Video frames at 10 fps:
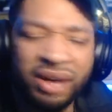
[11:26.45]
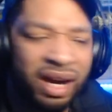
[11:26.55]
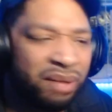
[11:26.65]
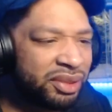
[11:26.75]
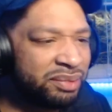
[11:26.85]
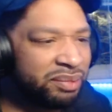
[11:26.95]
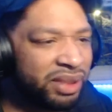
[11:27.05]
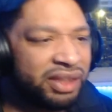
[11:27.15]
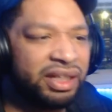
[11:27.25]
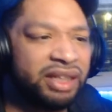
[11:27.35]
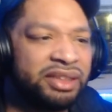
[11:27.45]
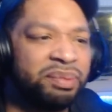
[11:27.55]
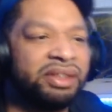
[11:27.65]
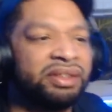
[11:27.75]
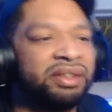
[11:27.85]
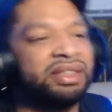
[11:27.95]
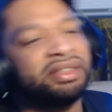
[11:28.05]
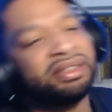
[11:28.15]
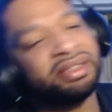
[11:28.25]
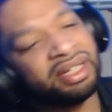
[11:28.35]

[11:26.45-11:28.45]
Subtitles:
how much money they spent on this,